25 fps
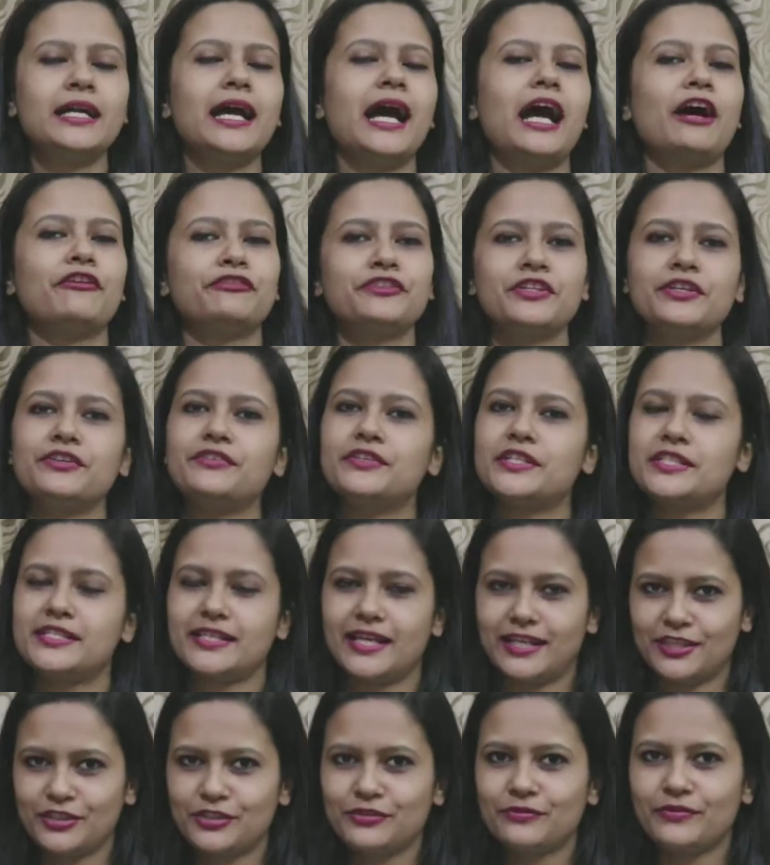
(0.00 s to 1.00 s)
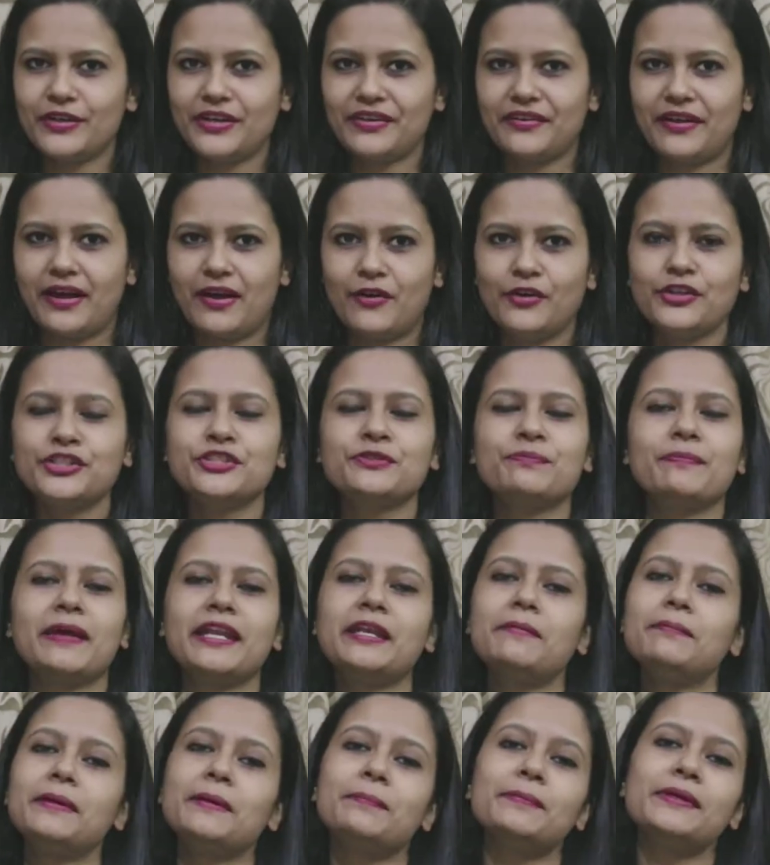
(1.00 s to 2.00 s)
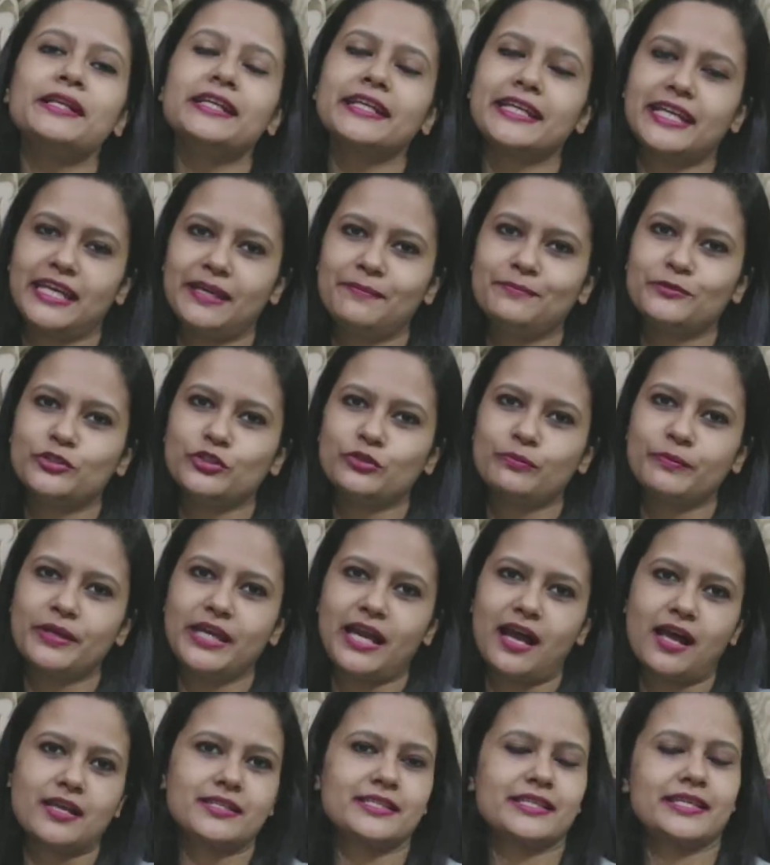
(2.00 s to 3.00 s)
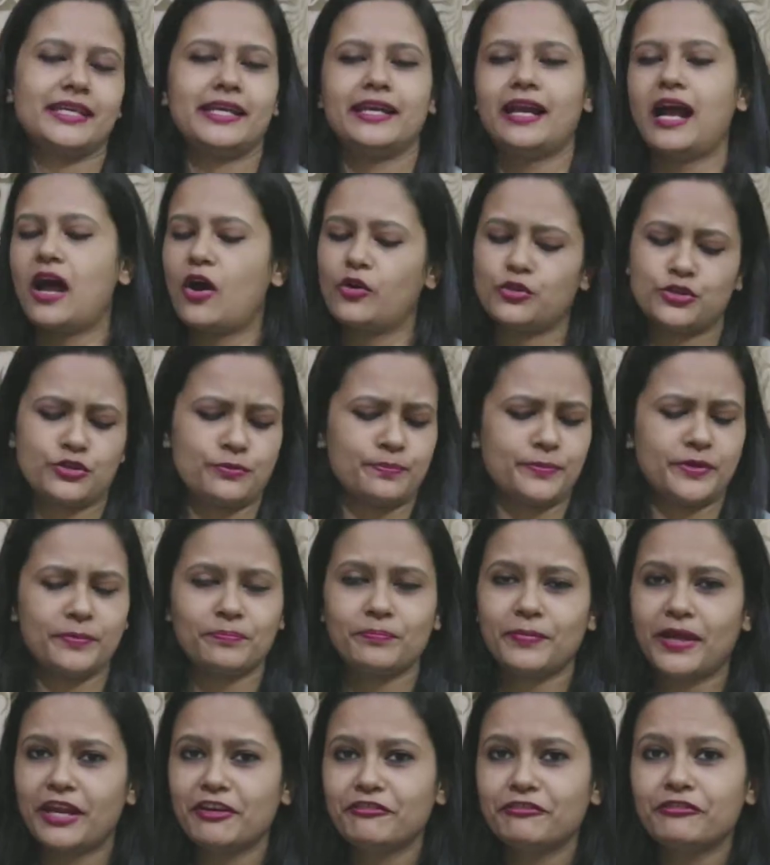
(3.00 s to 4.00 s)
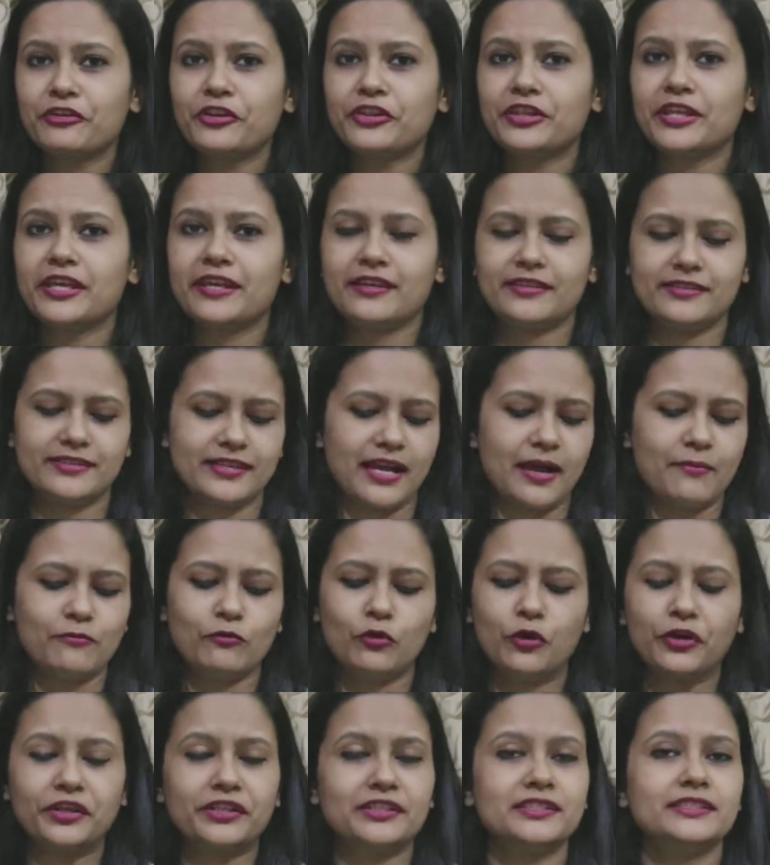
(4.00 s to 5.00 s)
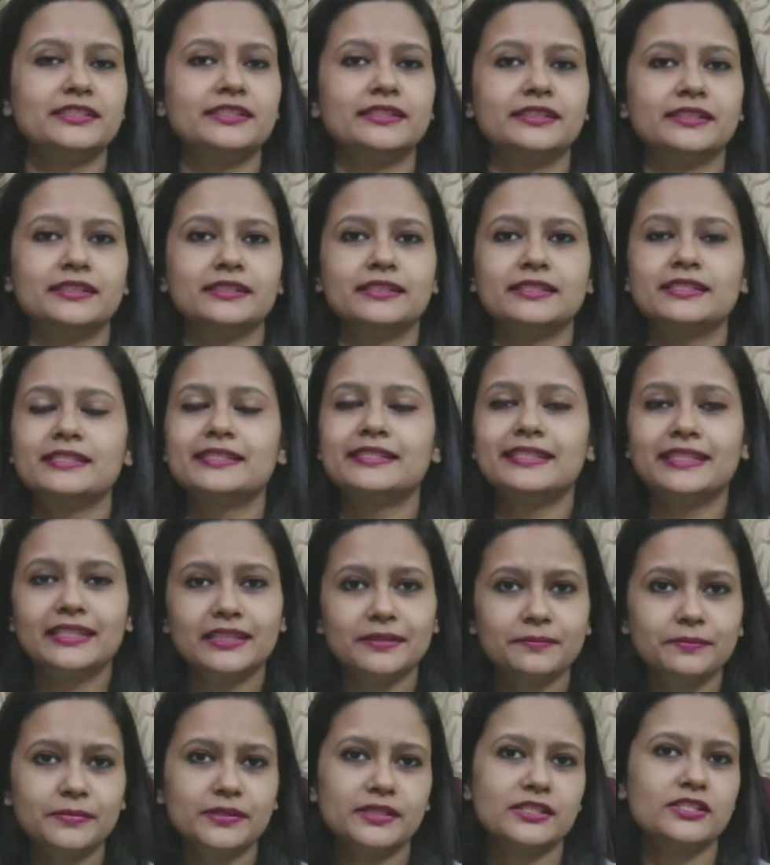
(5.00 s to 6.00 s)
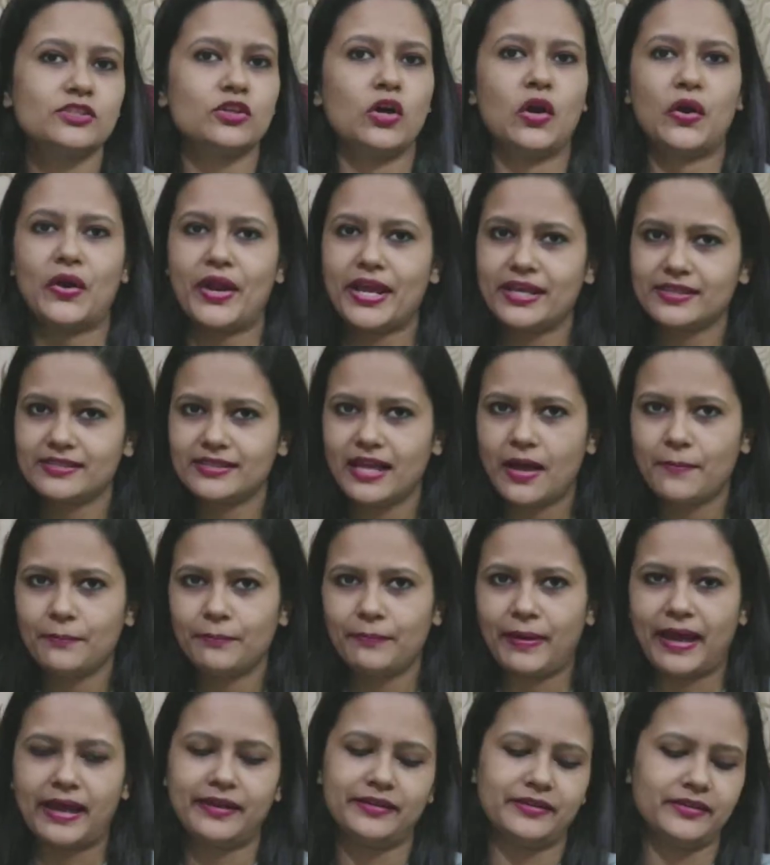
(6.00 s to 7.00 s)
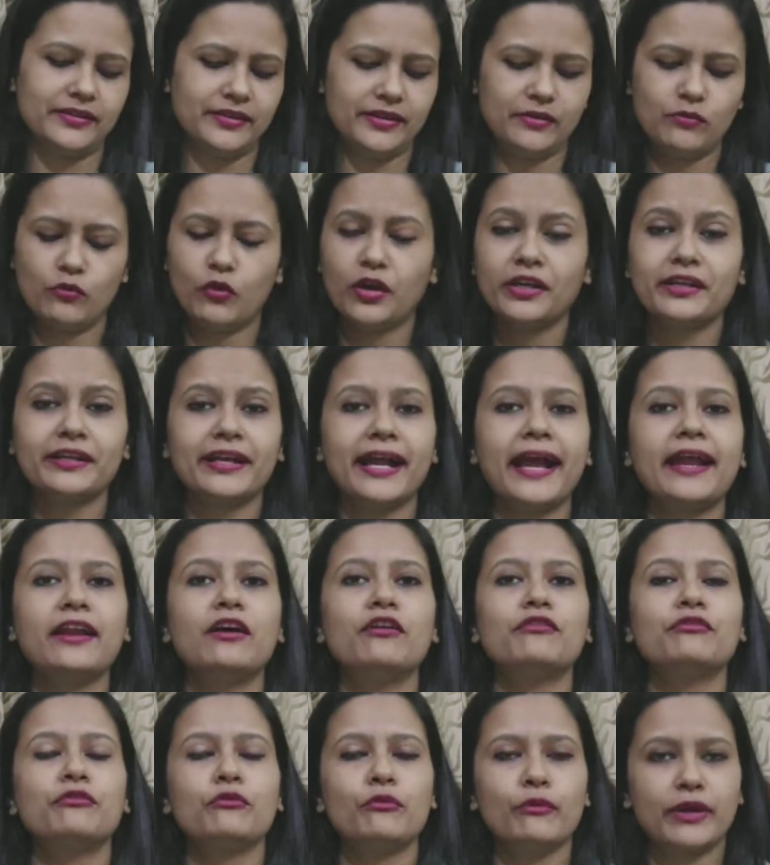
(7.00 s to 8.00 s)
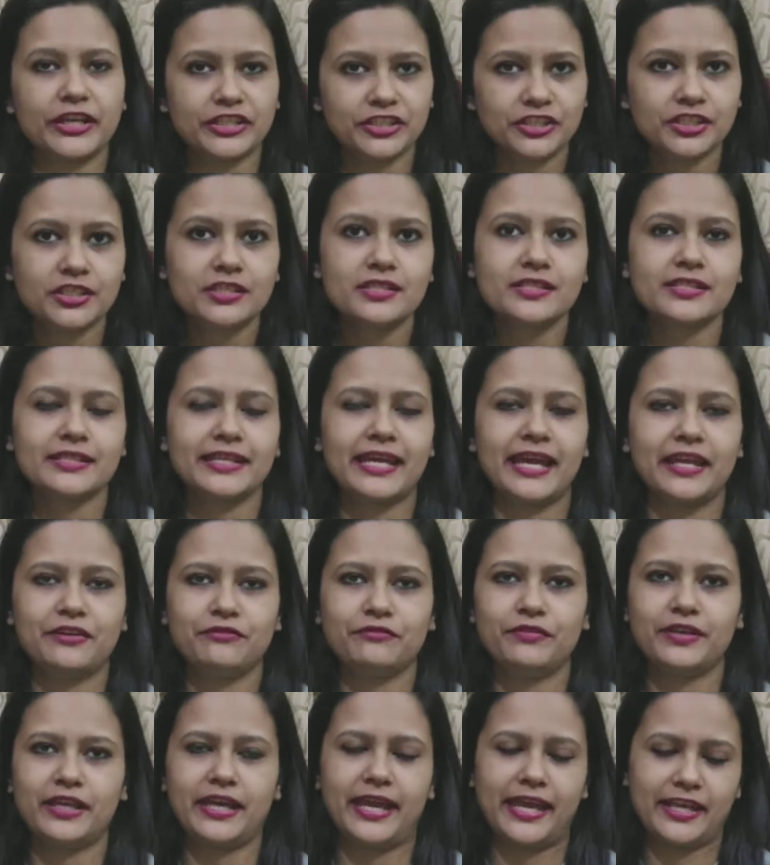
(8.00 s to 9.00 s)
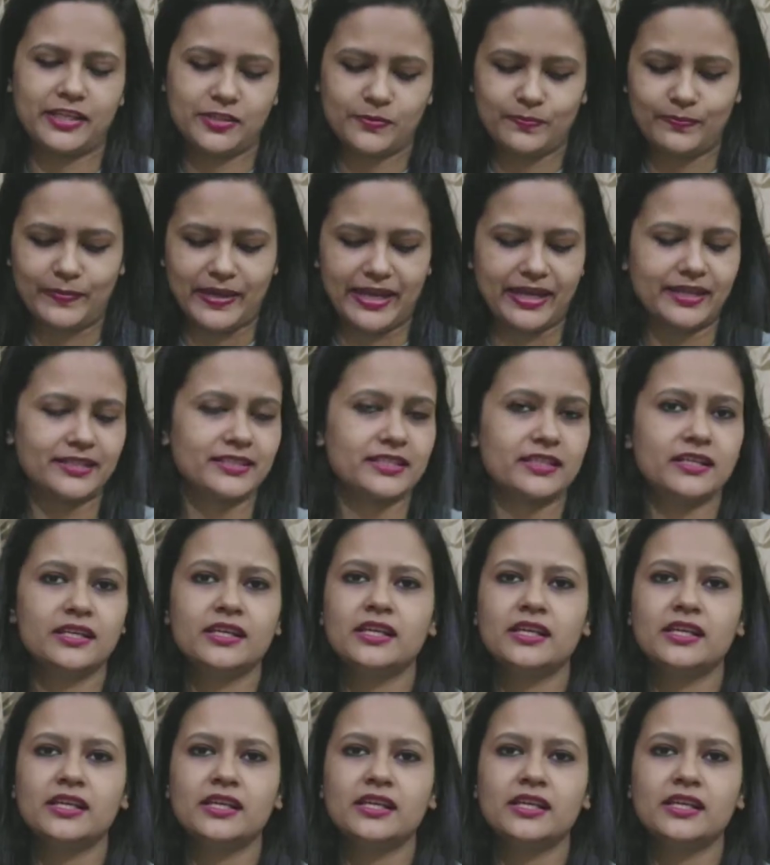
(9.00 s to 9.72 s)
After results were out, many people came to me asking how to prepare for the exam, what is the syllabus or exam pattern, what kind of questions can we expect,